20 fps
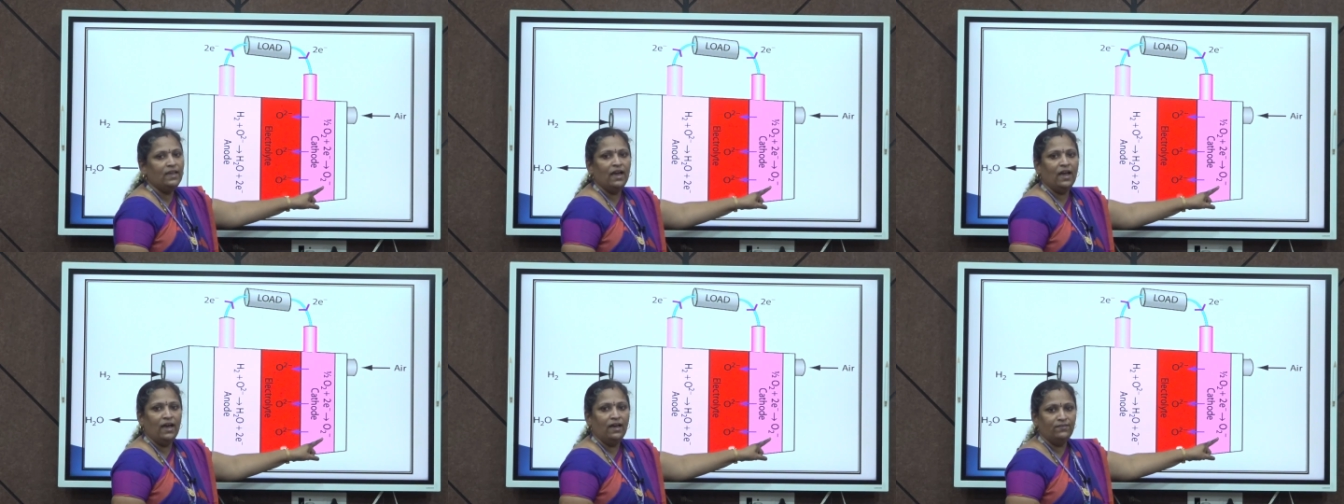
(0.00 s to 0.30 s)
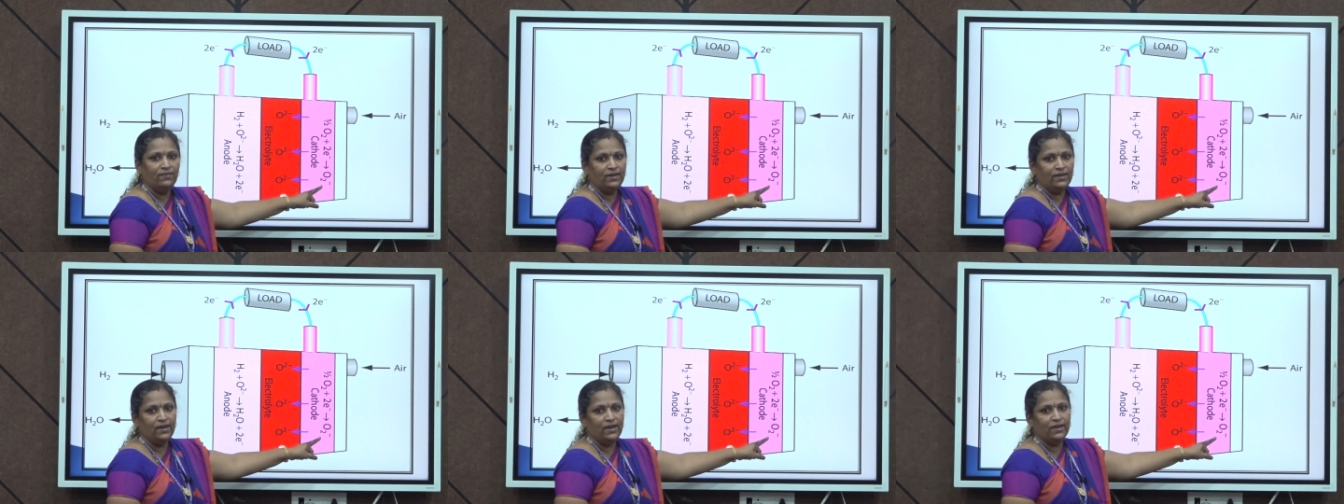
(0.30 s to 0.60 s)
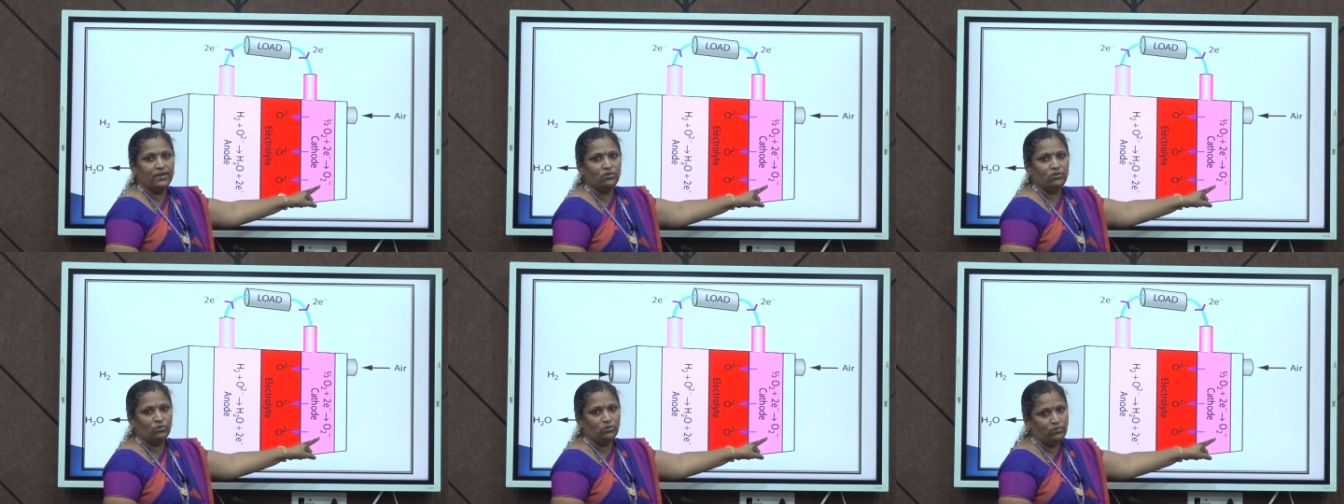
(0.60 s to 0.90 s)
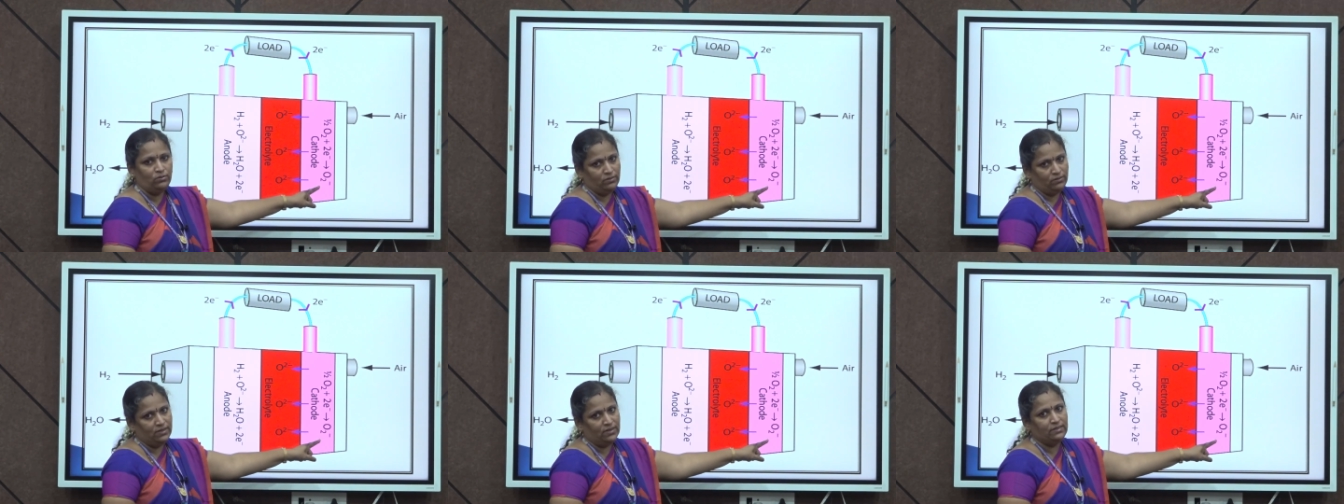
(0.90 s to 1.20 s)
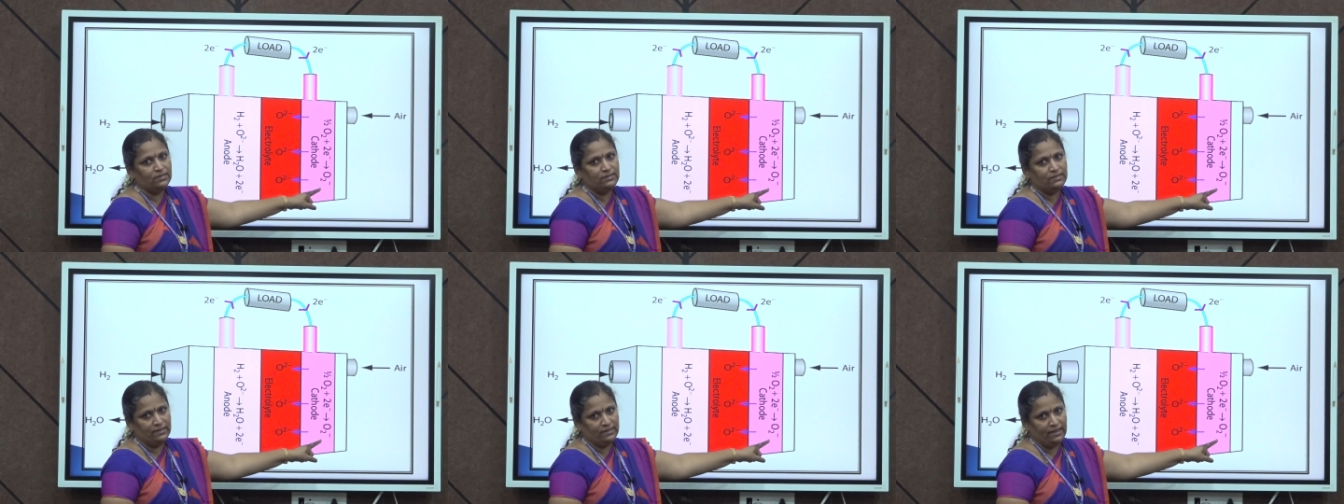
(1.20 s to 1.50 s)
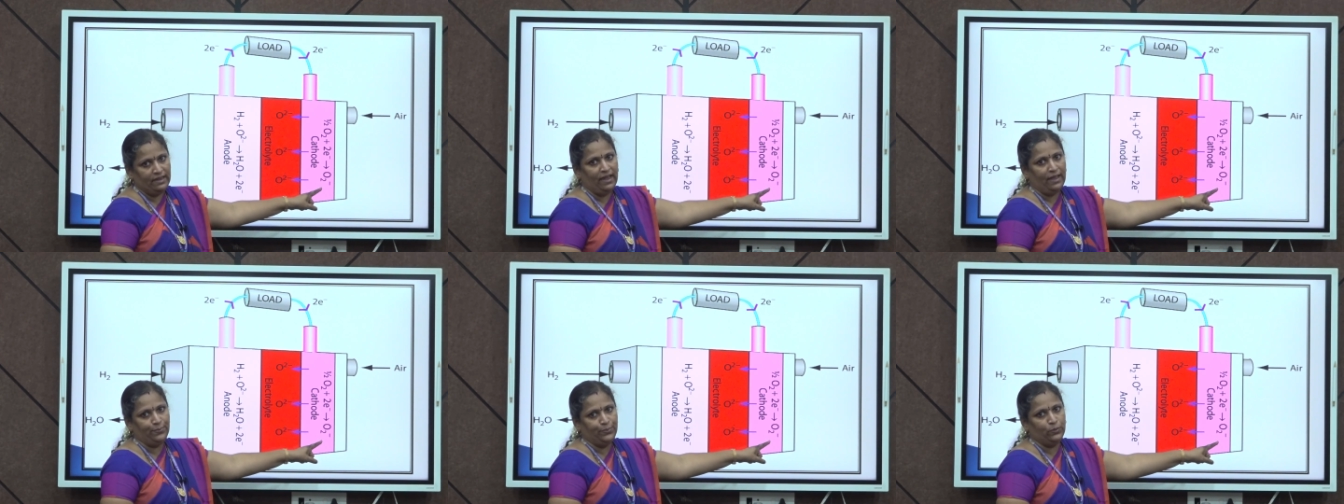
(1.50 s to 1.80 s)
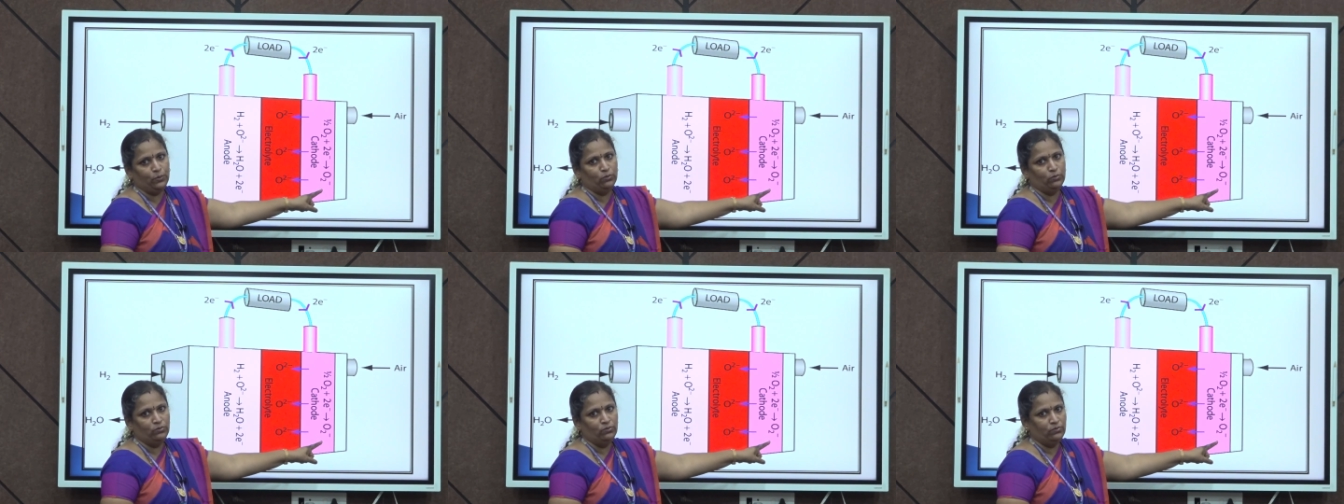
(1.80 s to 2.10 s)
other electrode that is the
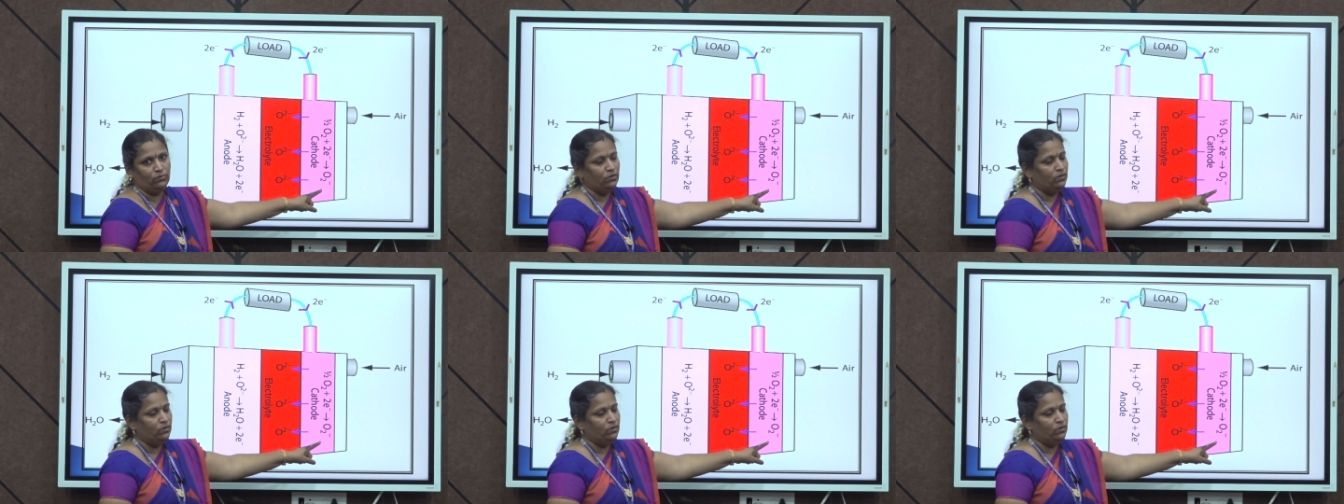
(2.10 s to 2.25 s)
cathode